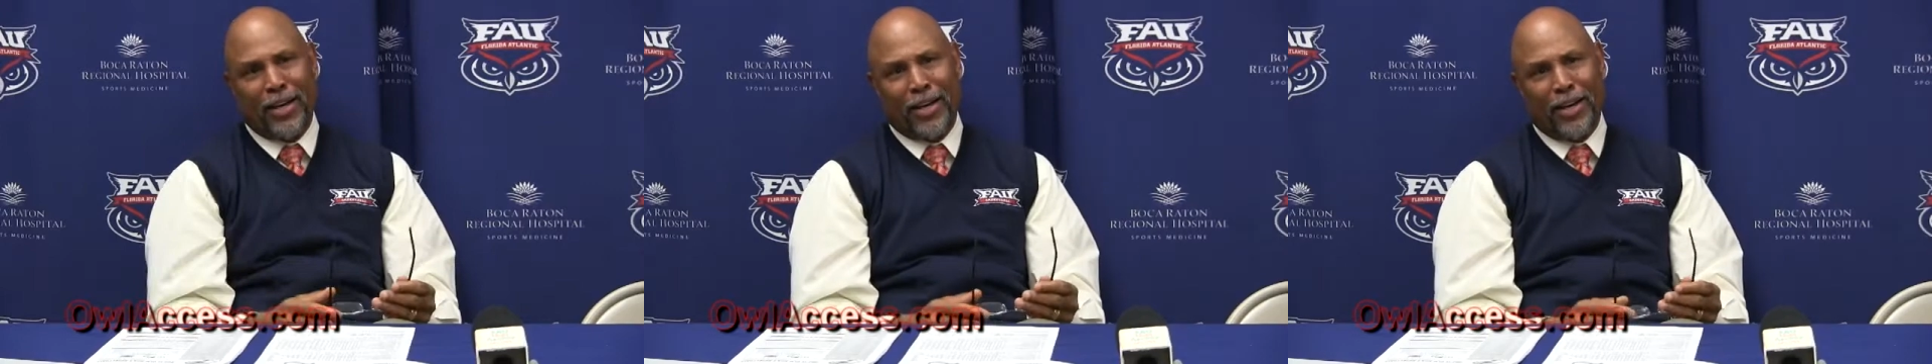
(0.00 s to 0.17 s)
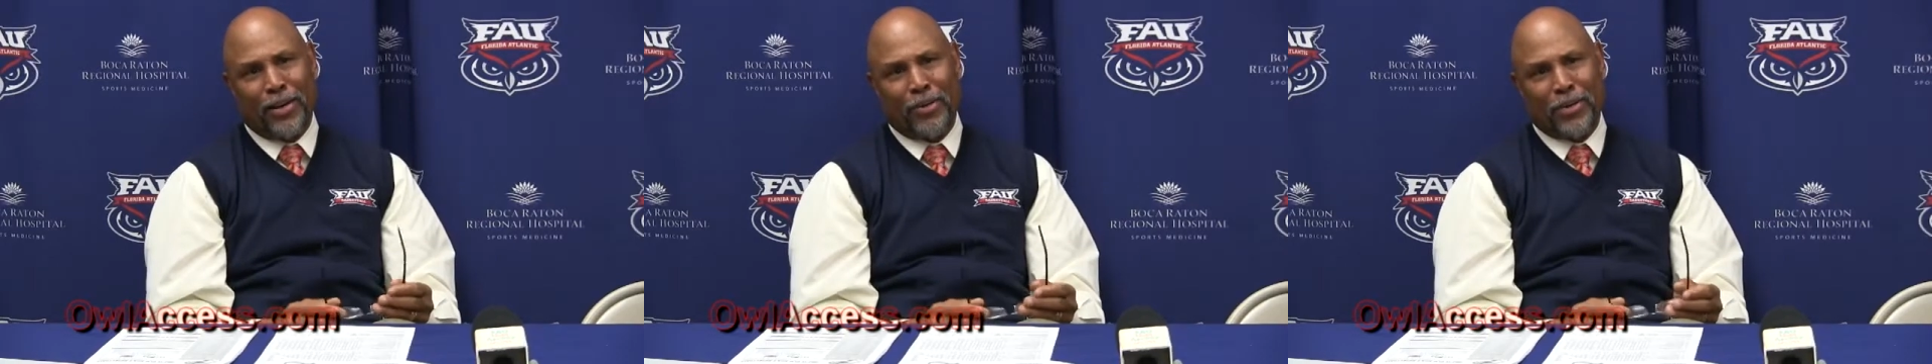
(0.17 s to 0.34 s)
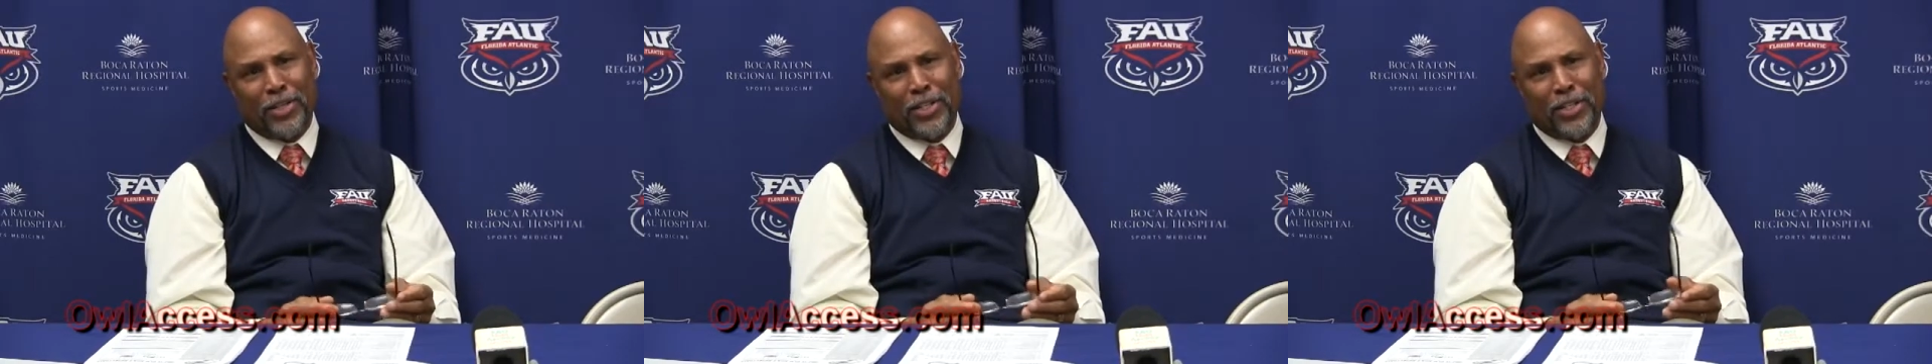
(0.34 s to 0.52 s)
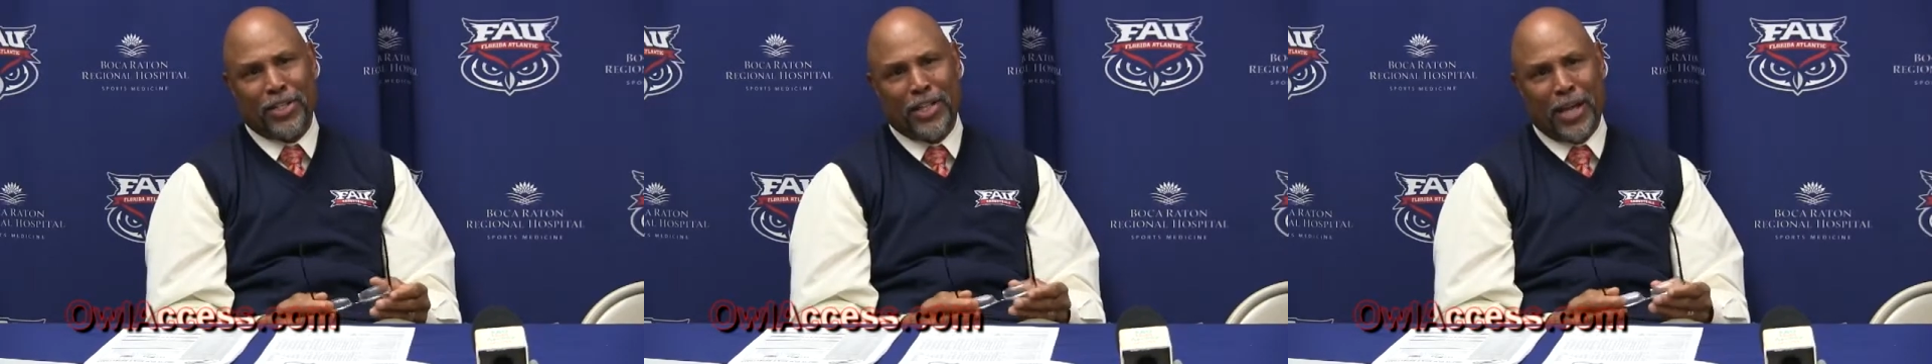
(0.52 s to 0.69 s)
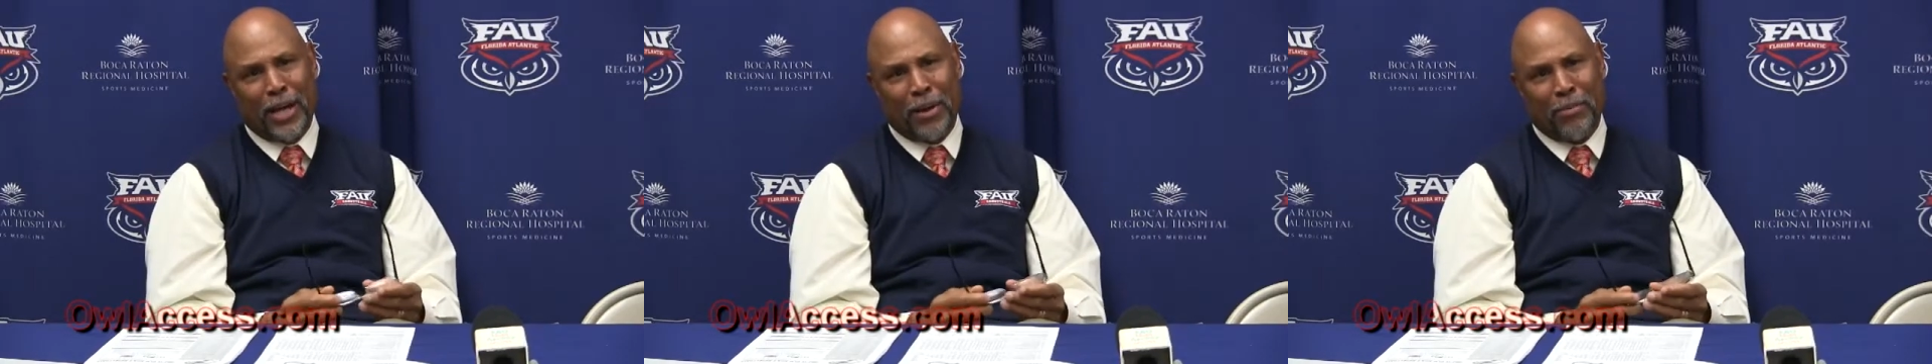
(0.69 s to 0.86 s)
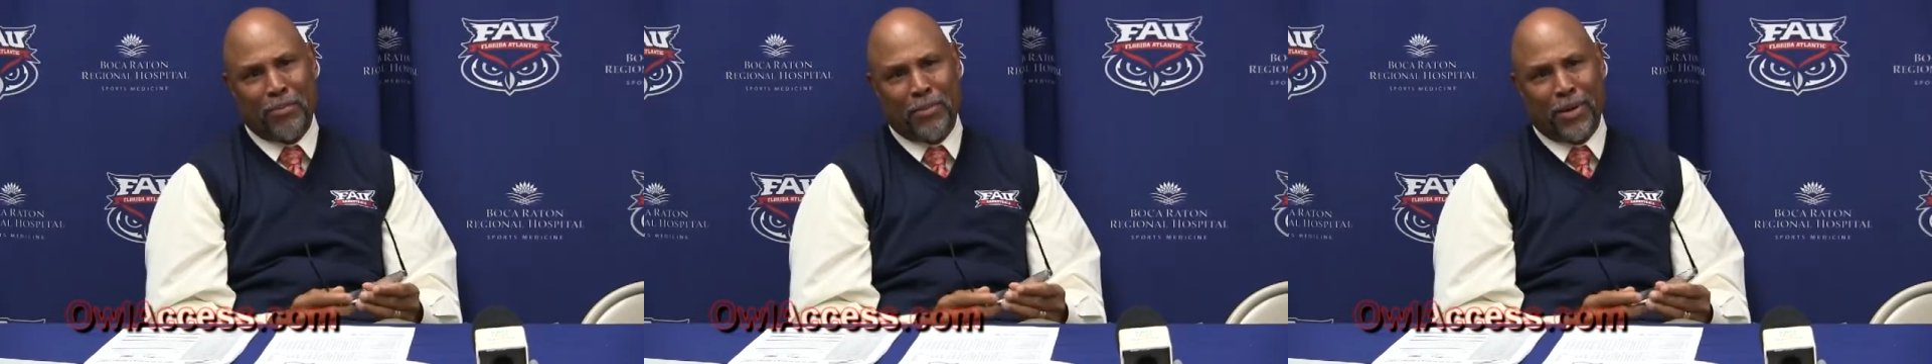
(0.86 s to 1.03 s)
uh, what's his
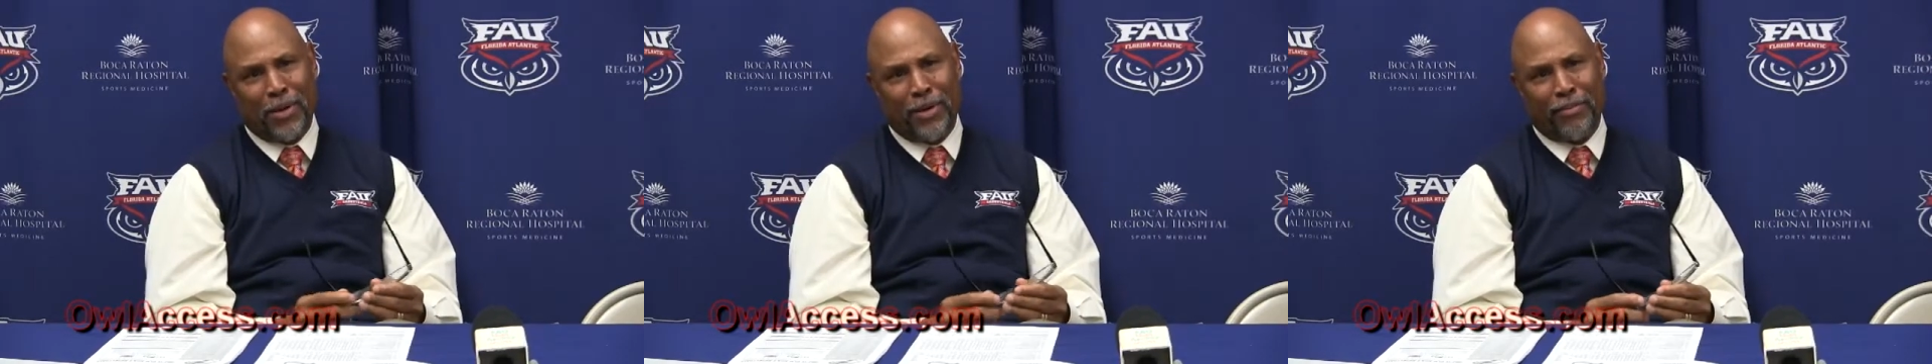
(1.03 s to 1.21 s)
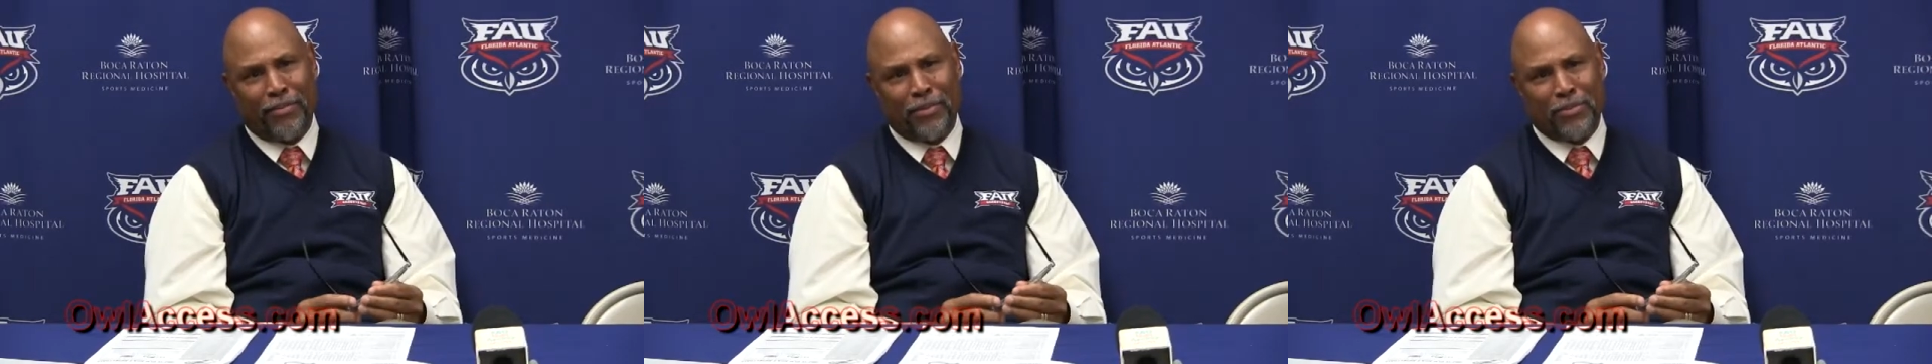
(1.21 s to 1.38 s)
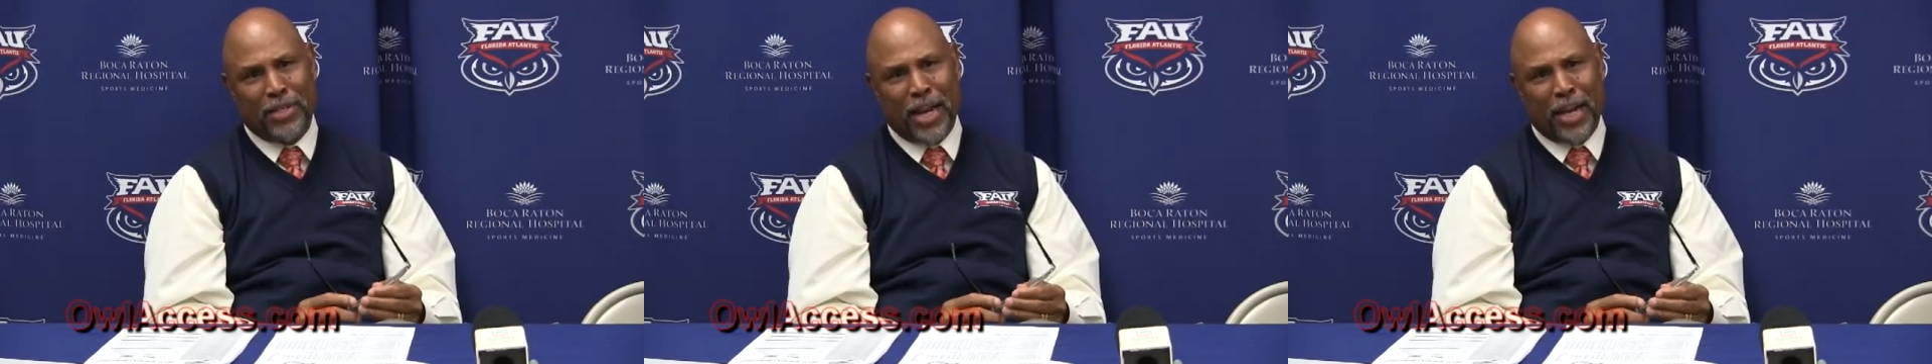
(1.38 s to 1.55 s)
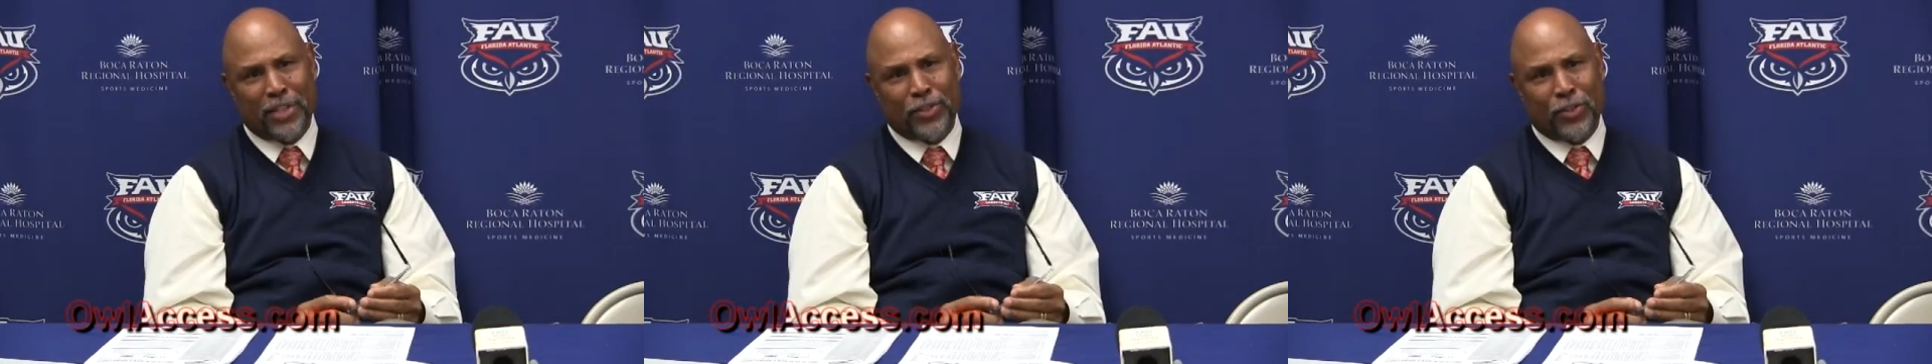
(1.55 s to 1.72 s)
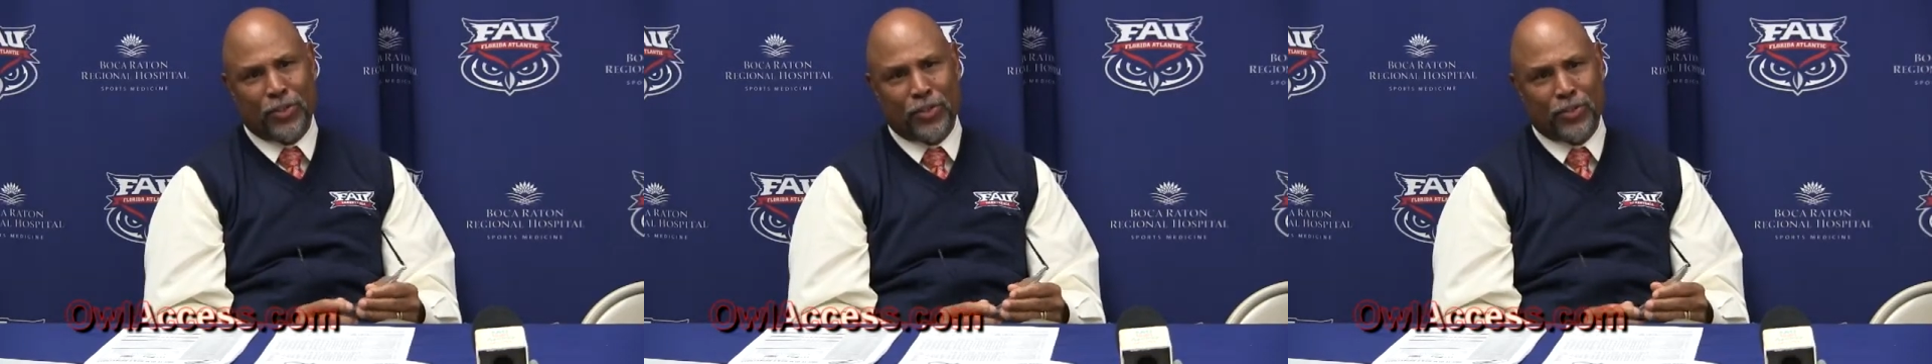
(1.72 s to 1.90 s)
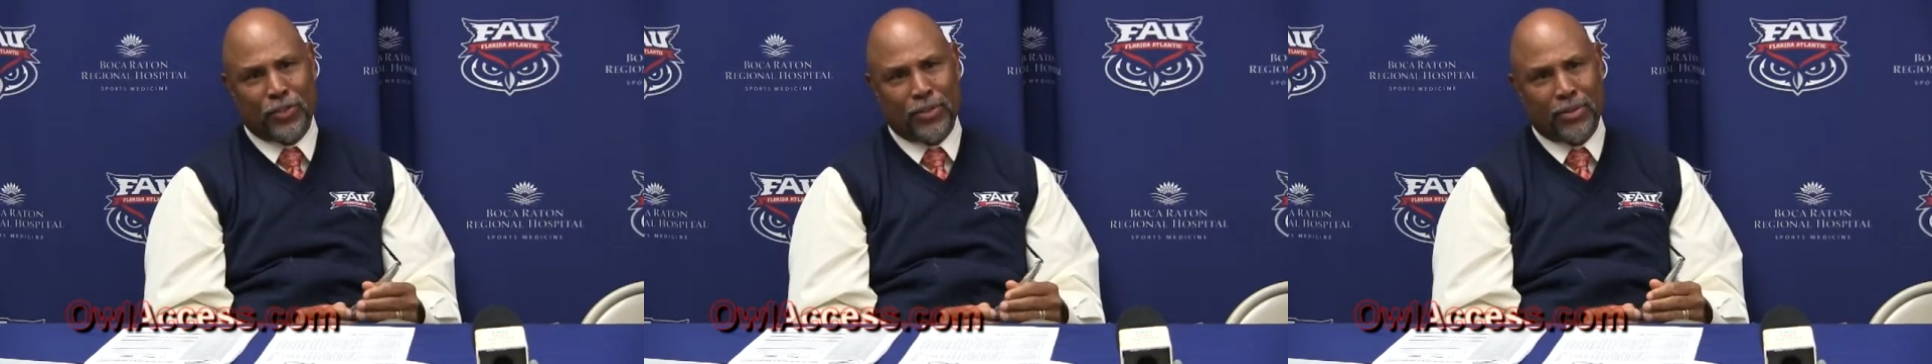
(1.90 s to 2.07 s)
name, uh, from
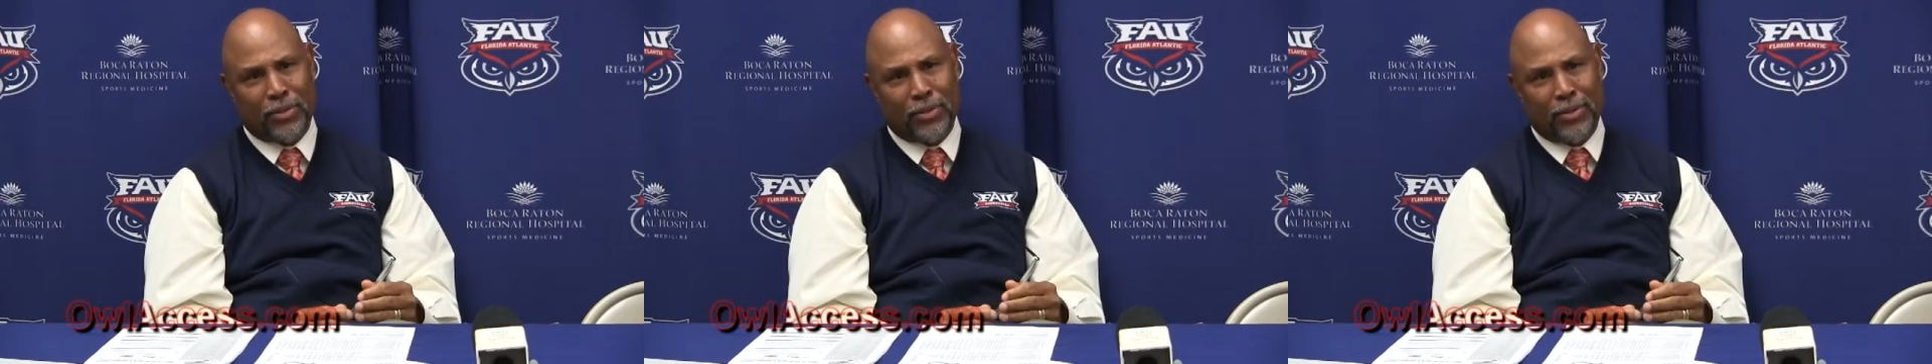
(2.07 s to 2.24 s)
Texas.